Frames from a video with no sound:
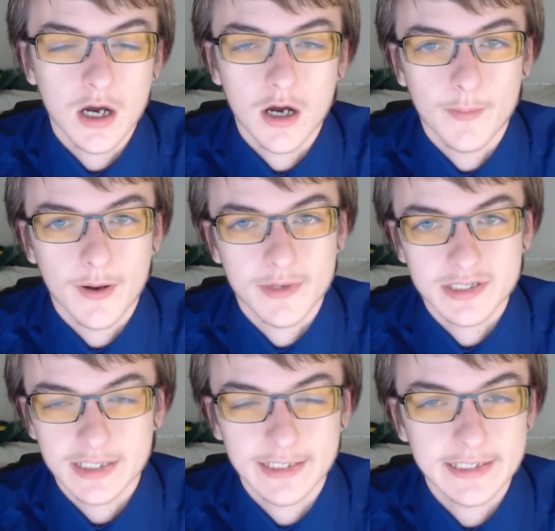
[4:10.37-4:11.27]
I'm
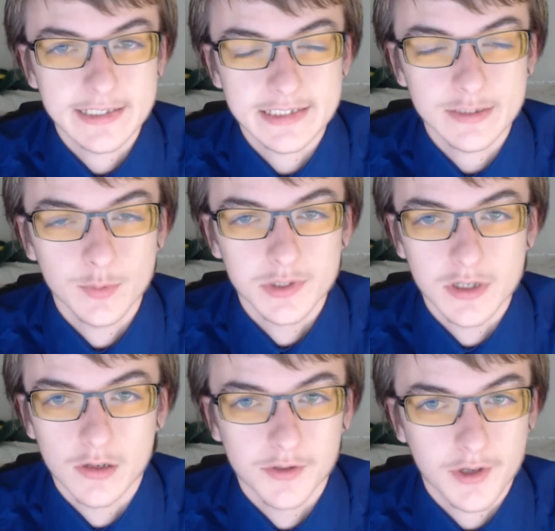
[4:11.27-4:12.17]
excited to see what
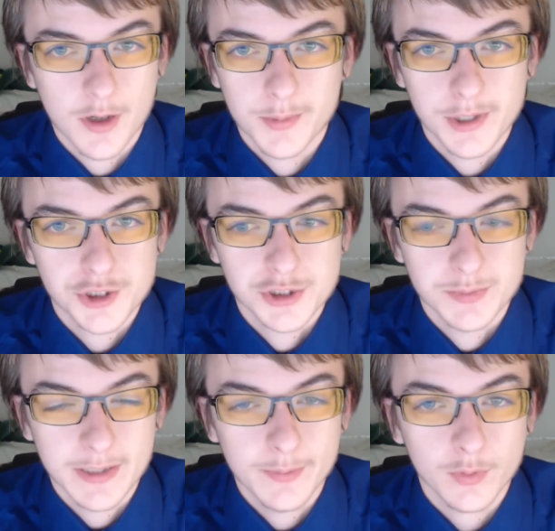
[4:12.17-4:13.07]
all the combinations
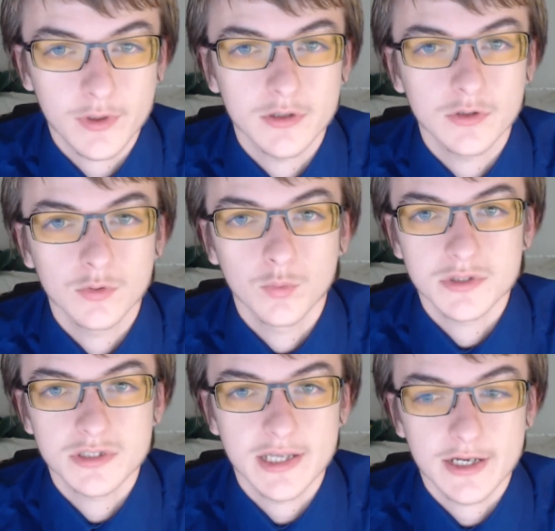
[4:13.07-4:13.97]
people can do
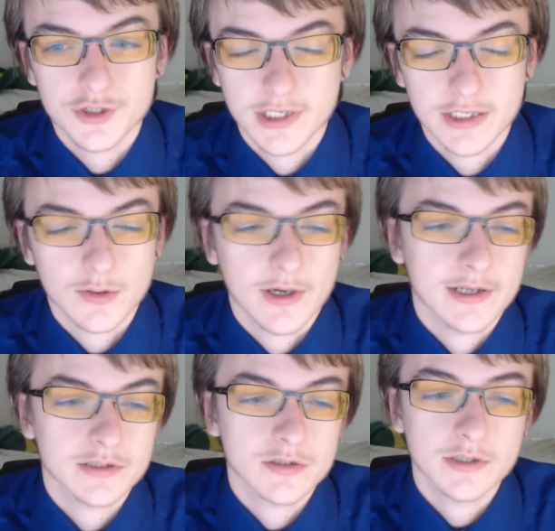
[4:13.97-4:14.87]
once they actually get their
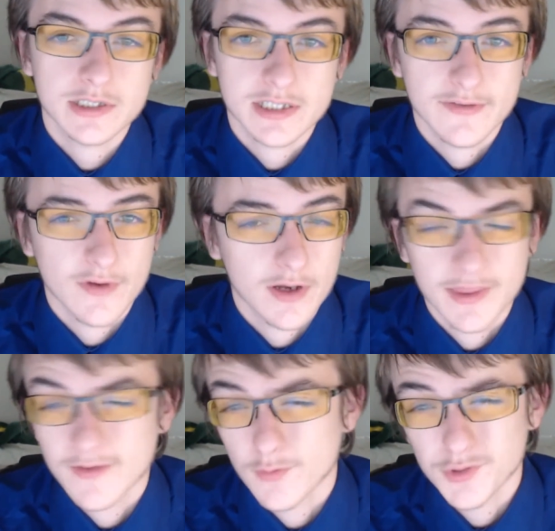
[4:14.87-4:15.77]
hands on it, because
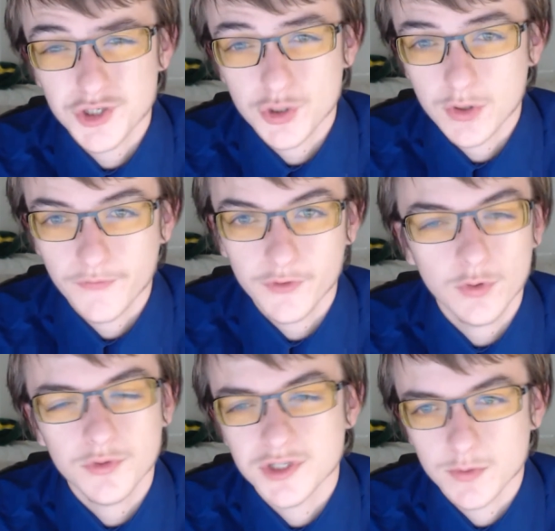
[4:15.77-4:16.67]
they've only shown a
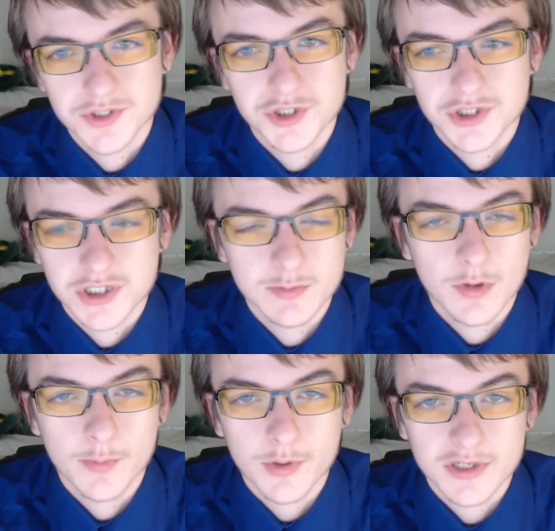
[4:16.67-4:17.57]
few. This was just a
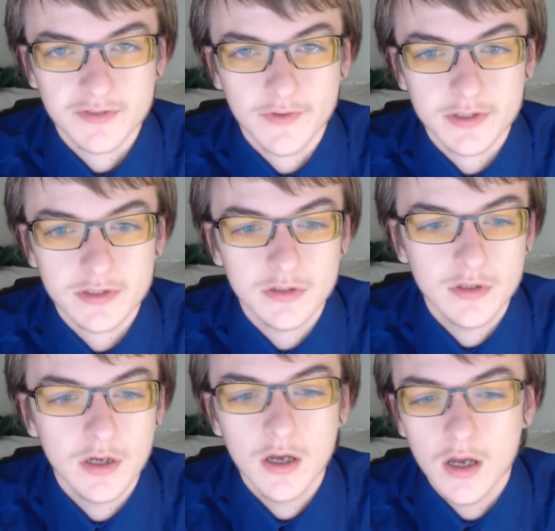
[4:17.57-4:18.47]
small press event,
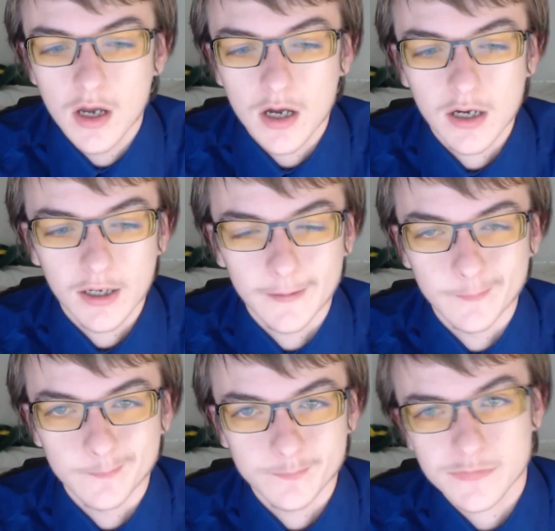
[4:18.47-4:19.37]

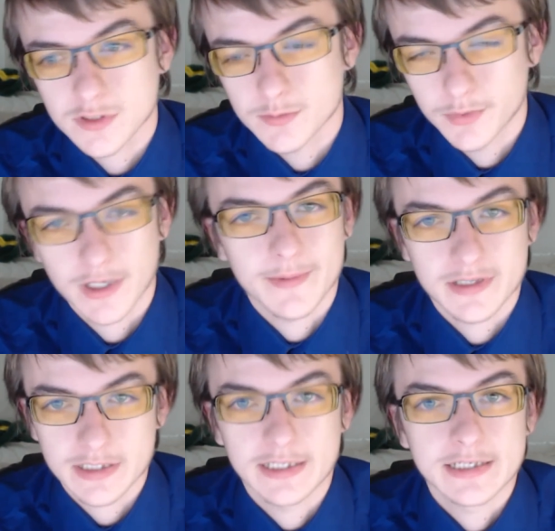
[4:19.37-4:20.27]
but I'm
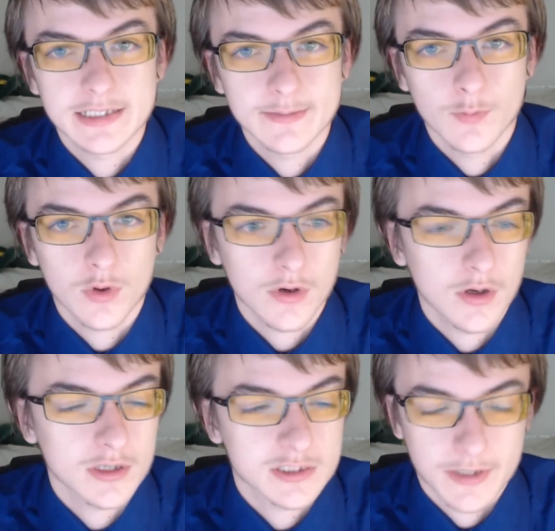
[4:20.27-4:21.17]
excited to see more,
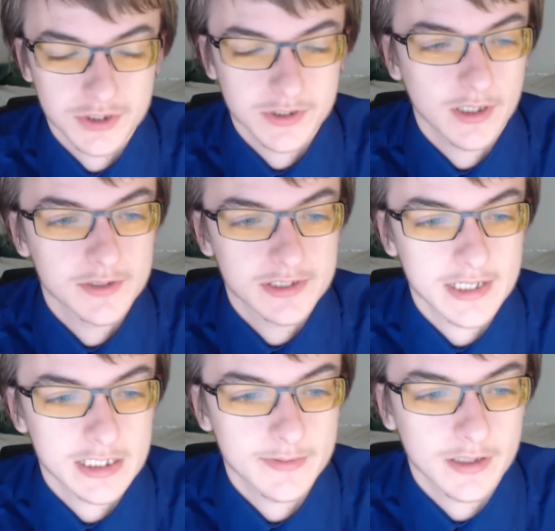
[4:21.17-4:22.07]
especially on this
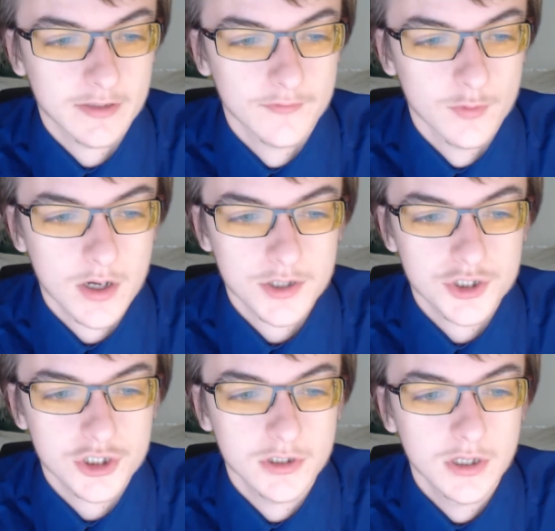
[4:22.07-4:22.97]
aspect of the
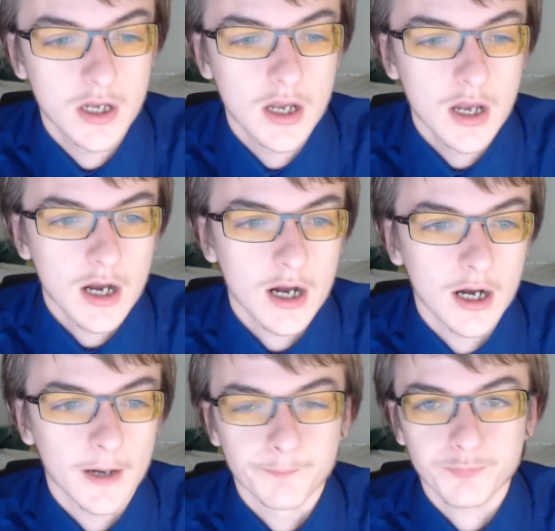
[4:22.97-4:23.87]
watch.
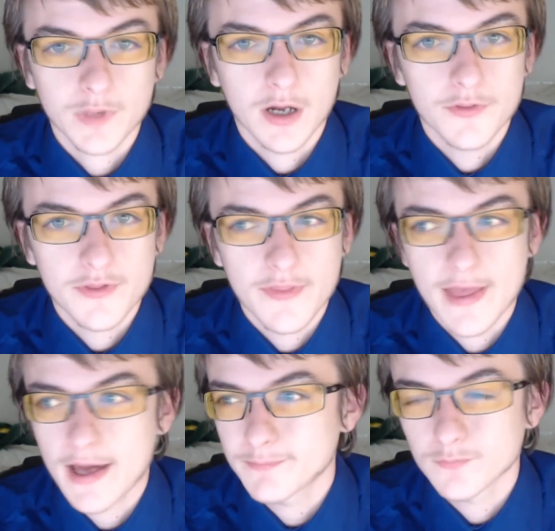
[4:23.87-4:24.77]
Other than
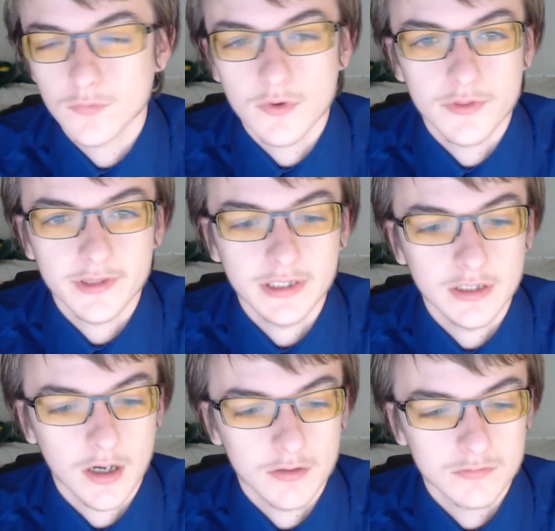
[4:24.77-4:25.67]
that, the